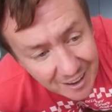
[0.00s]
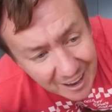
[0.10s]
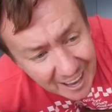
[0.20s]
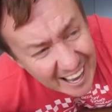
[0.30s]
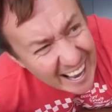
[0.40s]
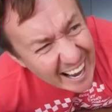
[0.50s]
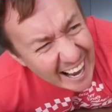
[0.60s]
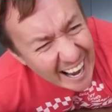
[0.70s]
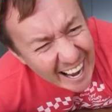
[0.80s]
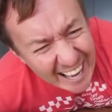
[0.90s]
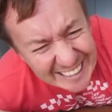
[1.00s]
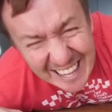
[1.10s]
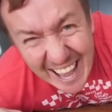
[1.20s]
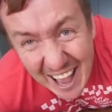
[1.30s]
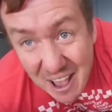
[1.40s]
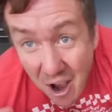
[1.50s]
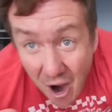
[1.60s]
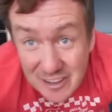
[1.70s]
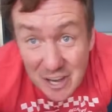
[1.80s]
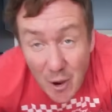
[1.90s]

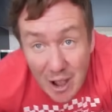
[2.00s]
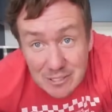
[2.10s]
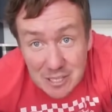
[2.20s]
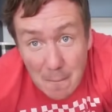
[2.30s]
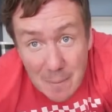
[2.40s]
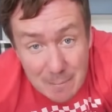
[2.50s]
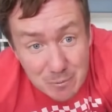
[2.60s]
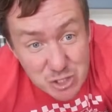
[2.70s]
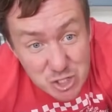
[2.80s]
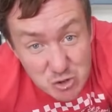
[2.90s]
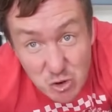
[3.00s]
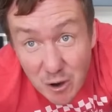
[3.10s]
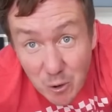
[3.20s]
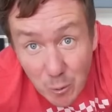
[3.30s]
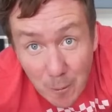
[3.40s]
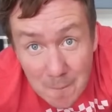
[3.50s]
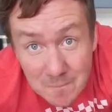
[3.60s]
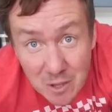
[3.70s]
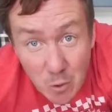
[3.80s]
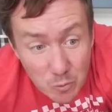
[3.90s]
I know how some people struggle
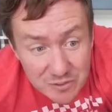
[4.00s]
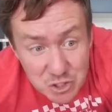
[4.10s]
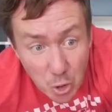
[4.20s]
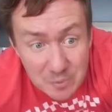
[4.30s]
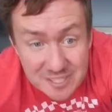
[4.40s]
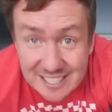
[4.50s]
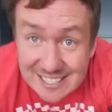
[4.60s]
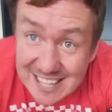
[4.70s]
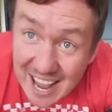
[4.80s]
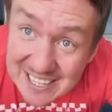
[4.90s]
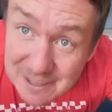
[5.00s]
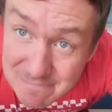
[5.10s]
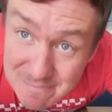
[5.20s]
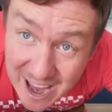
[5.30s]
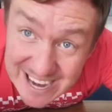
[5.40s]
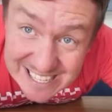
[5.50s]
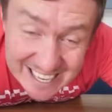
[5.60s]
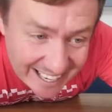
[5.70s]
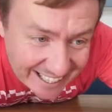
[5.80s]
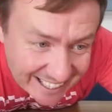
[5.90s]
with chopsticks. That is
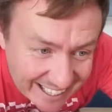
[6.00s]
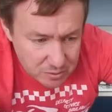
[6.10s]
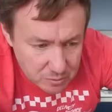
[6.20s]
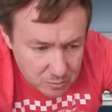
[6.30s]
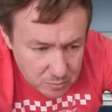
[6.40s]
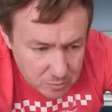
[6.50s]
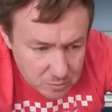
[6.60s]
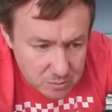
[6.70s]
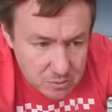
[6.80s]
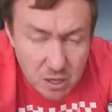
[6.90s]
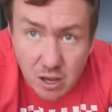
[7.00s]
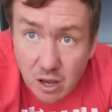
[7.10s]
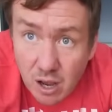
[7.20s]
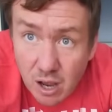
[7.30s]
amazing. Look.